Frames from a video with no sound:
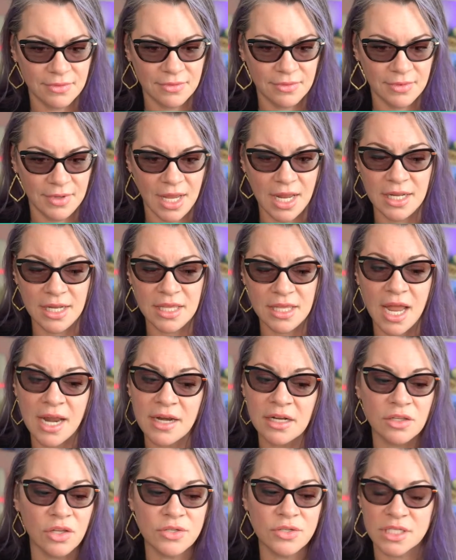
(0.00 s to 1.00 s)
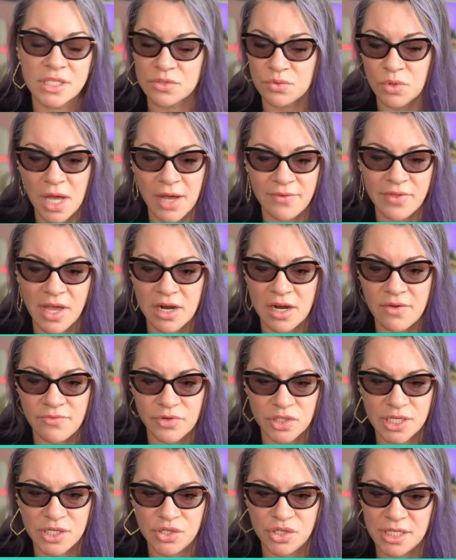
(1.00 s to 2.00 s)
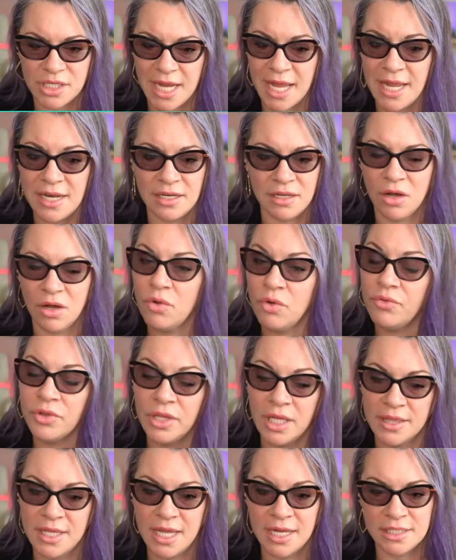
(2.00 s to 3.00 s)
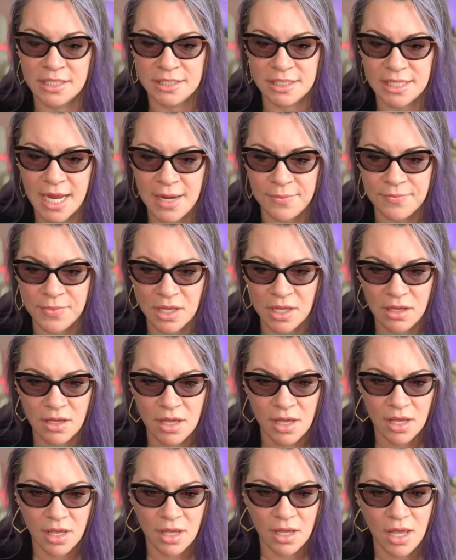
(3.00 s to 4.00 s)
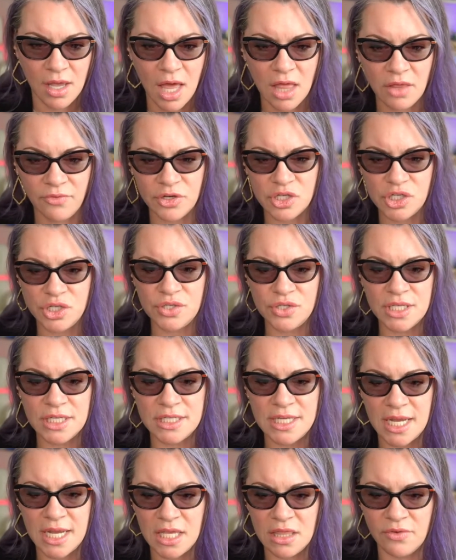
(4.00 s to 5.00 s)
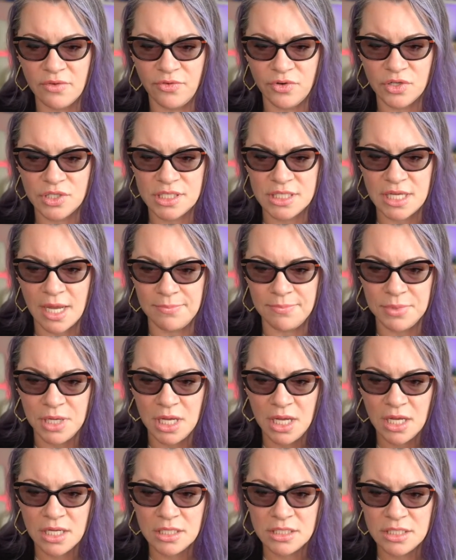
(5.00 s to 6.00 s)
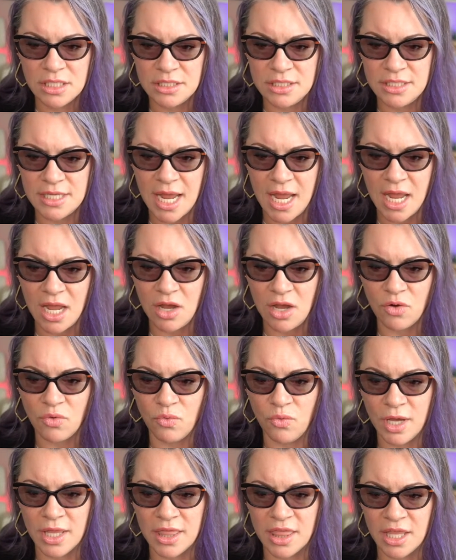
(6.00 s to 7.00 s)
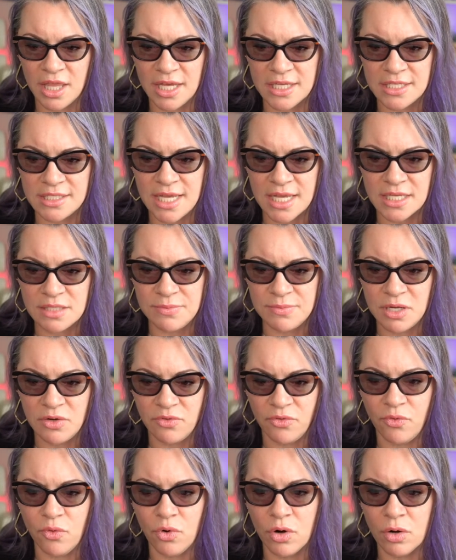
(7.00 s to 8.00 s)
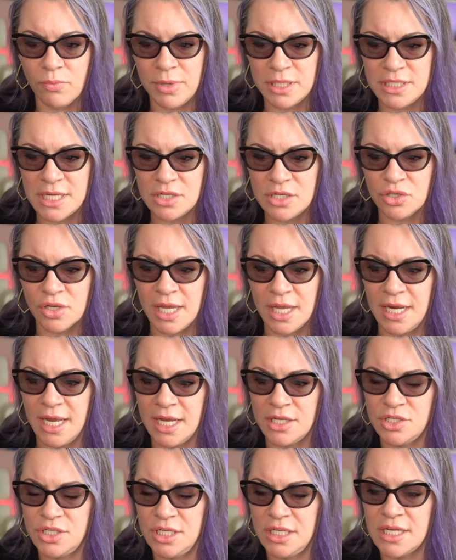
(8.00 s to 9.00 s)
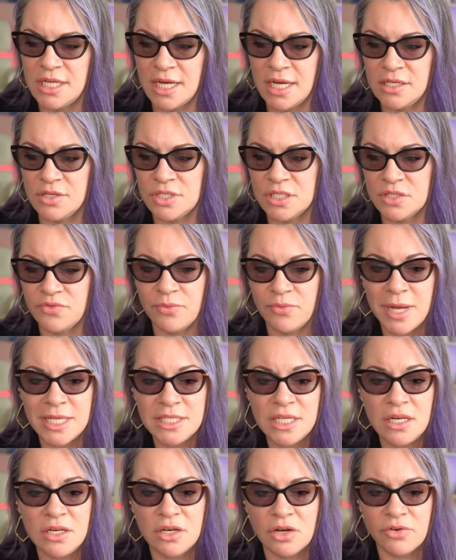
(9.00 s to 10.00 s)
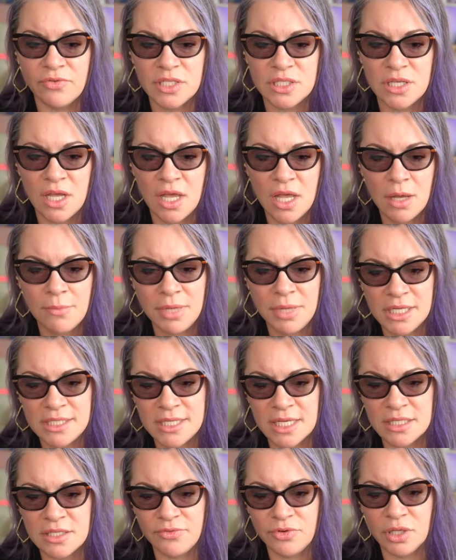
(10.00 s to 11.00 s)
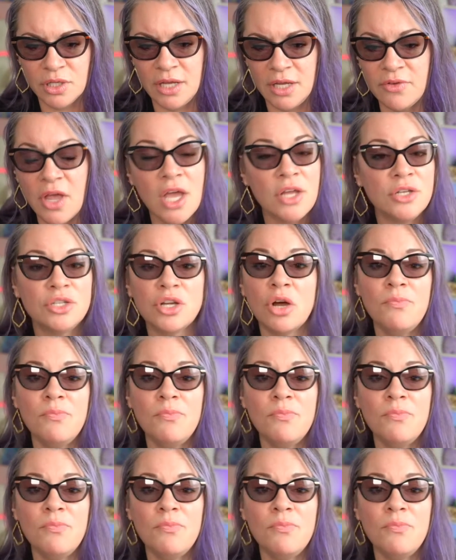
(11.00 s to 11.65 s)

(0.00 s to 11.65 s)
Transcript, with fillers: And at the end of closings, we'll have that conversation again, hopefully at the end of today. Elephant Shoes said taking the first step today with assessment for potential ADHD diagnosis for my son. Nervous, but a sense of relief. Don't